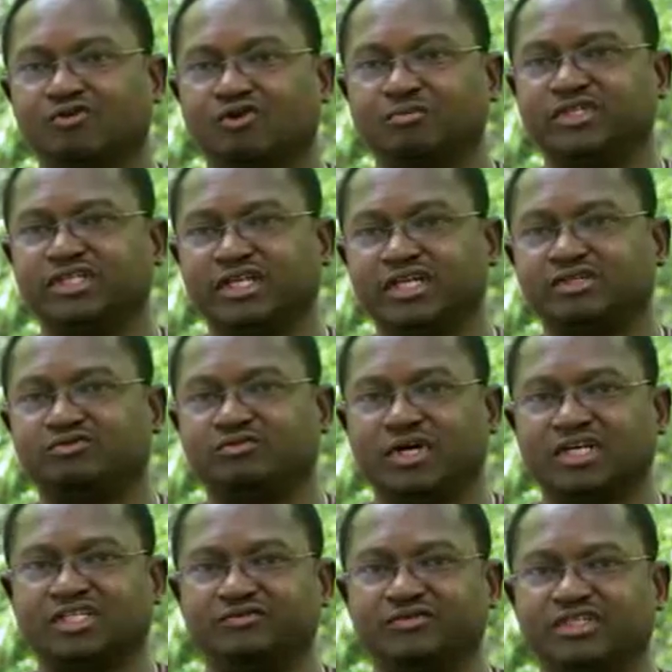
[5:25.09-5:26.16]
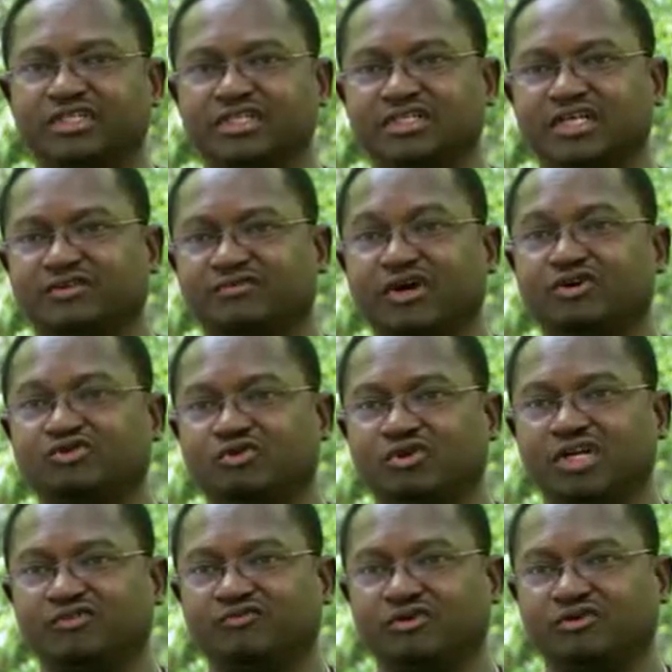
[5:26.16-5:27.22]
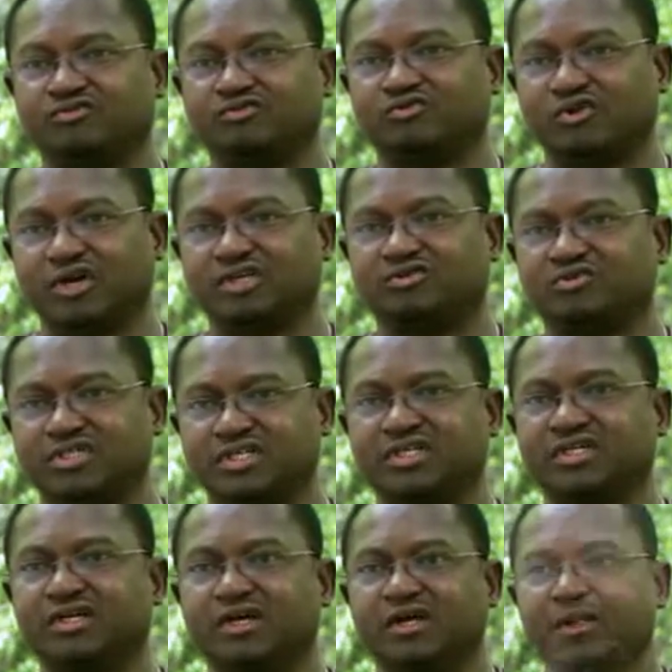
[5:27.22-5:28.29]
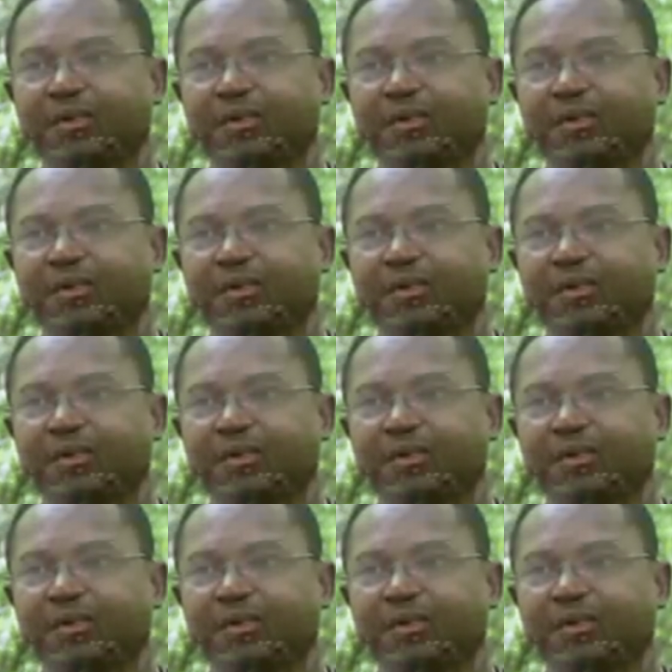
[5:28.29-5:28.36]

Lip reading: income generating activities at the household level to try to see